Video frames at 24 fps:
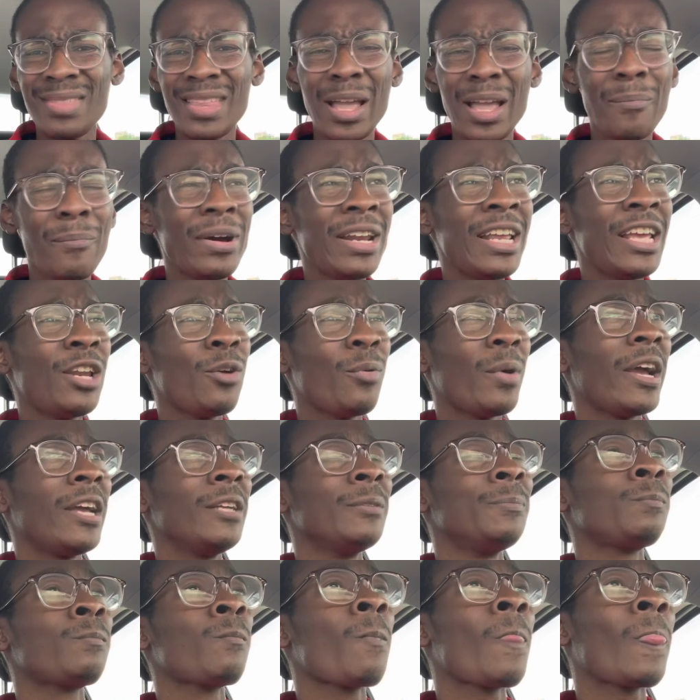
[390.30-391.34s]
But
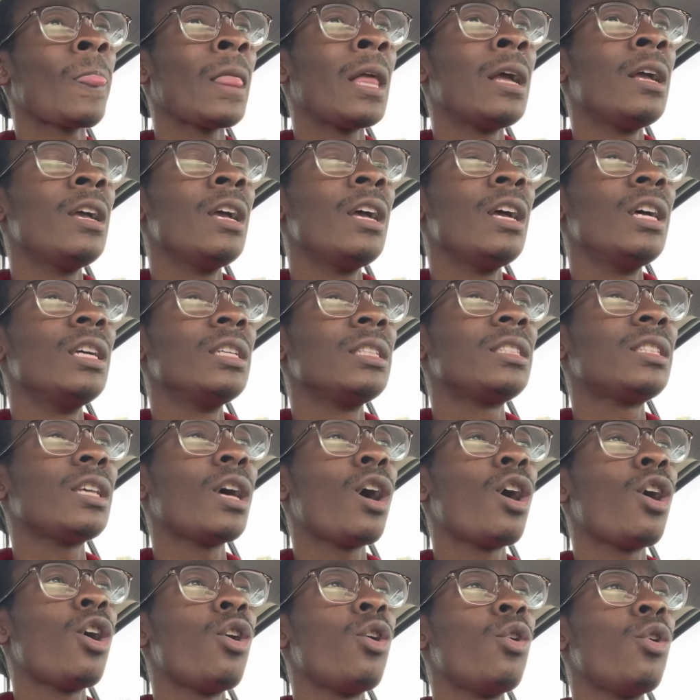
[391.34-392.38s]
anyway,
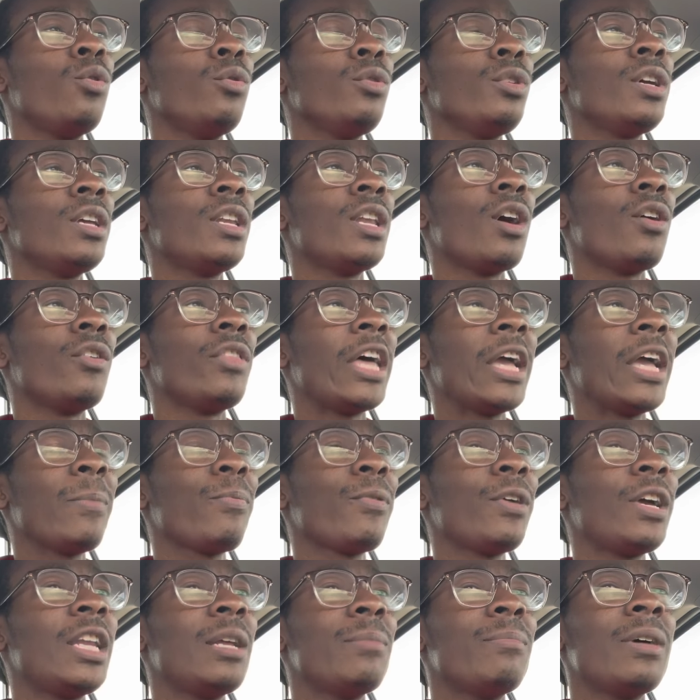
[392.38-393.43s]
so, you know,
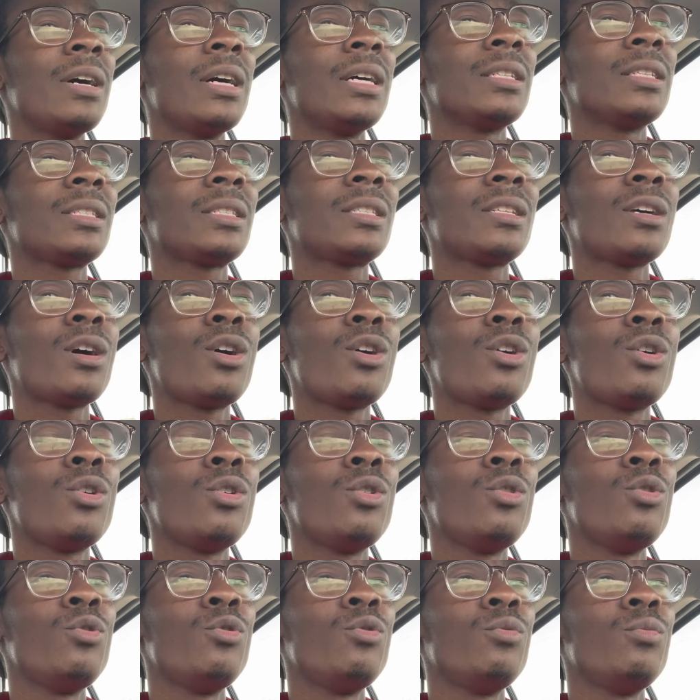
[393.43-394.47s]
they pretty much
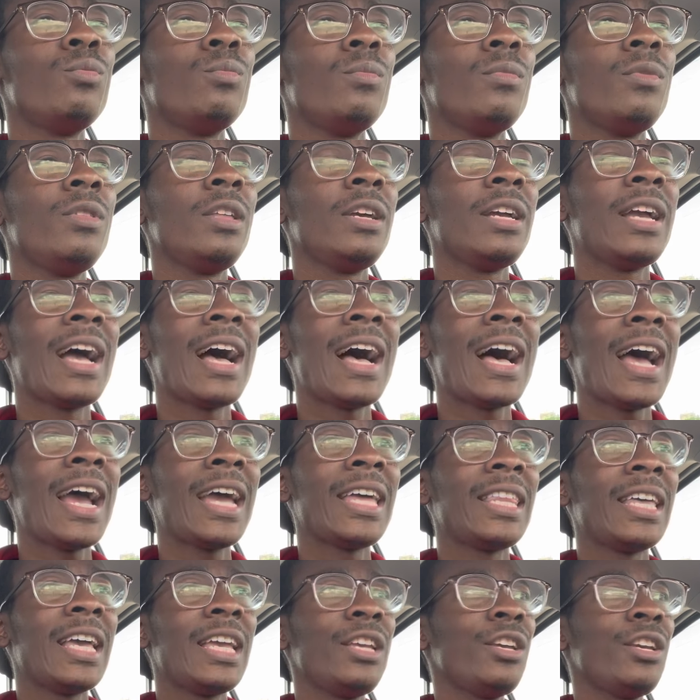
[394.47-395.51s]
told the
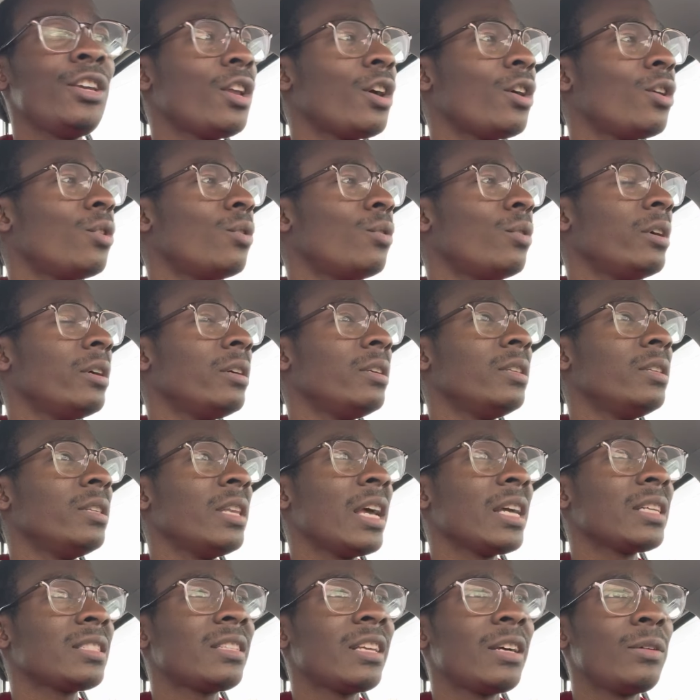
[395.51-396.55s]
guy that, you know,
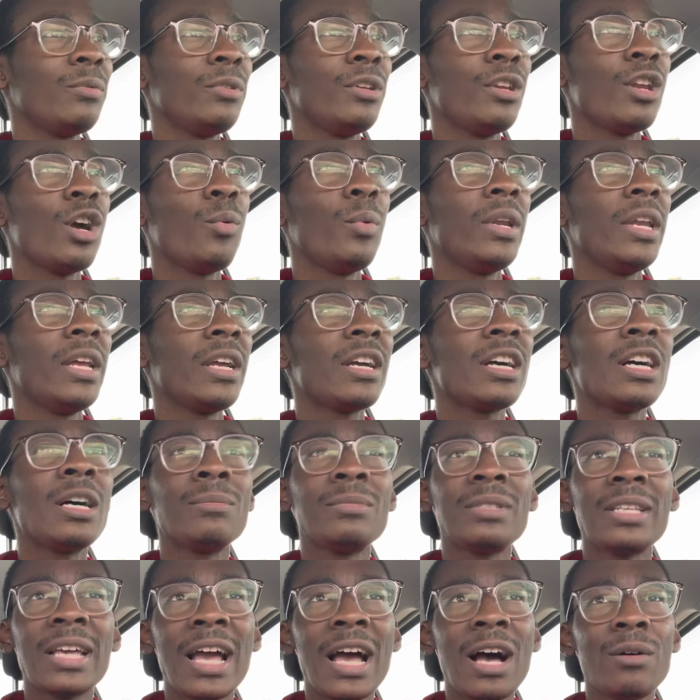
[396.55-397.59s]
next time, you know, when he
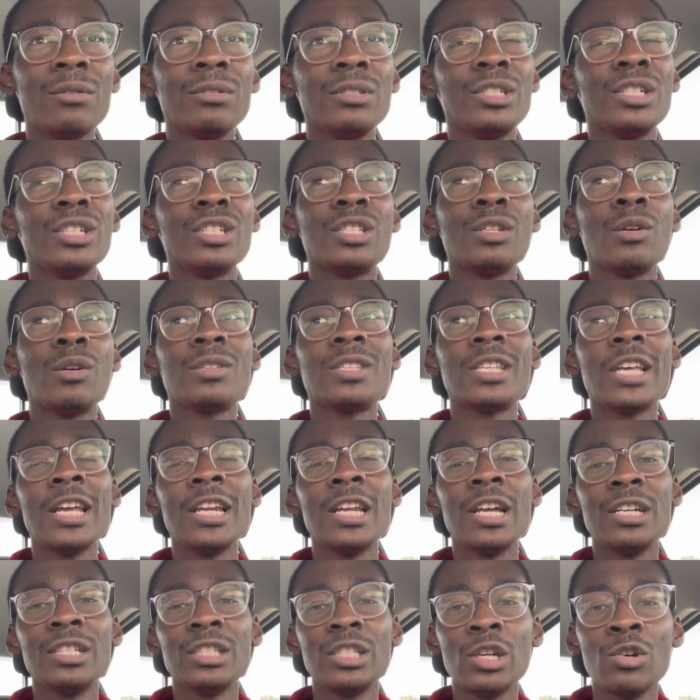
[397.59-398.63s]
comes out, just don't
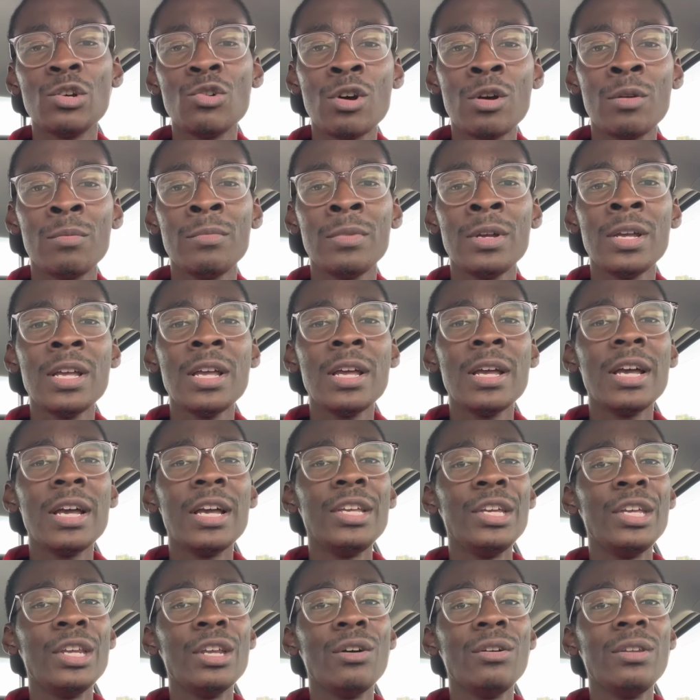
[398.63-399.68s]
say nothing to him.
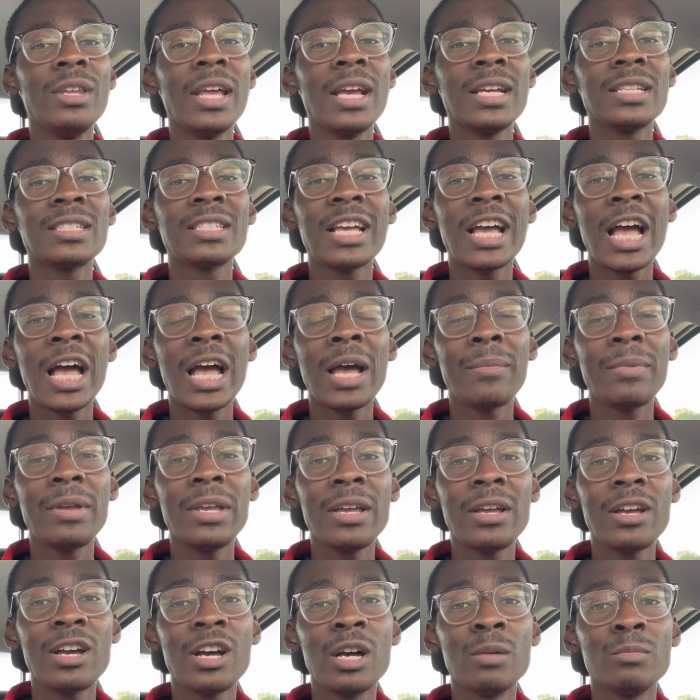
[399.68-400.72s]
You know, next time
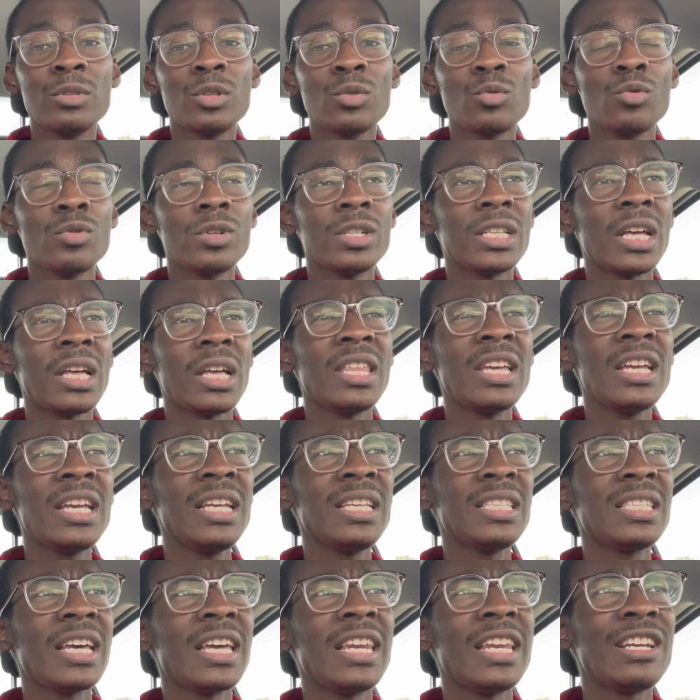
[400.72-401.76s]
he comes through, because I
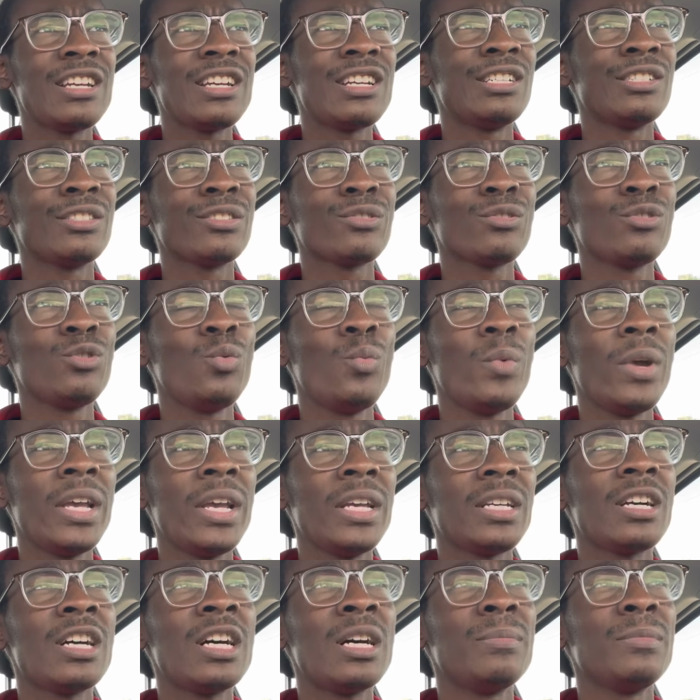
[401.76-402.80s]
think he said he comes through
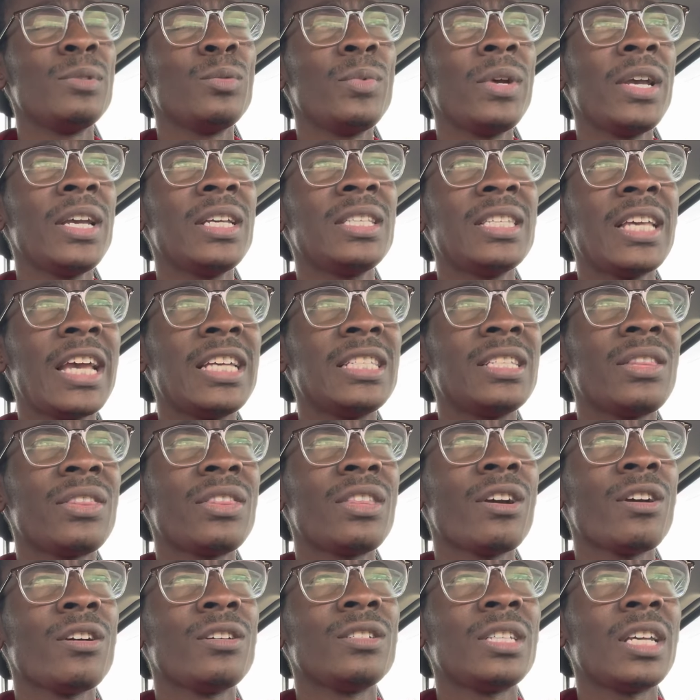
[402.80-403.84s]
when it comes Wednesdays
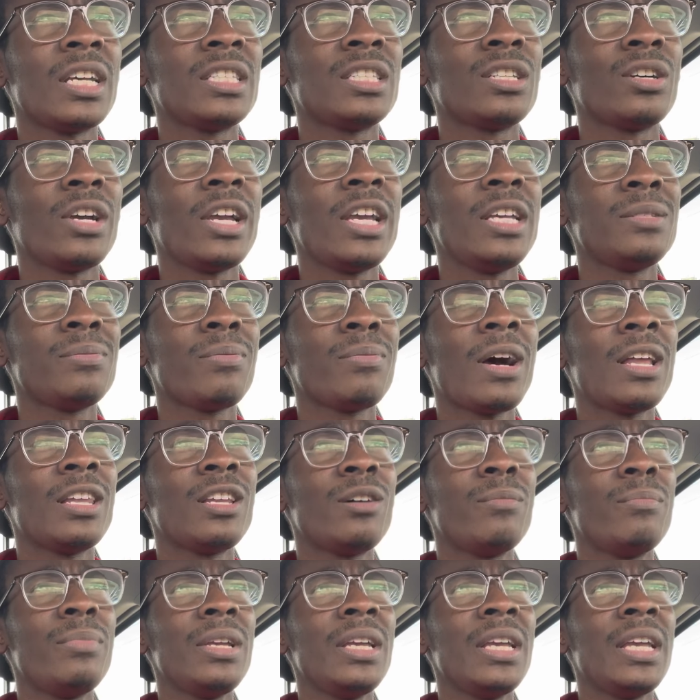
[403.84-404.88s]
and Thursdays. So he's
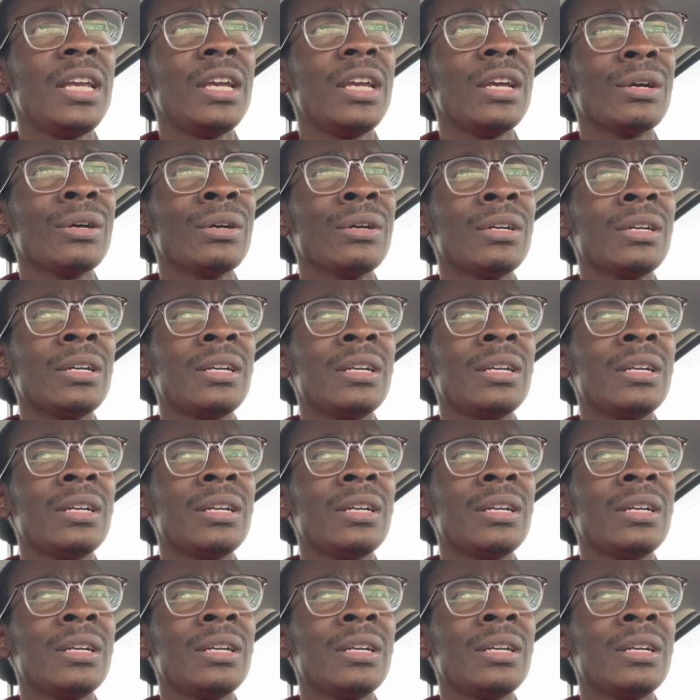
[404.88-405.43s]
probably be here.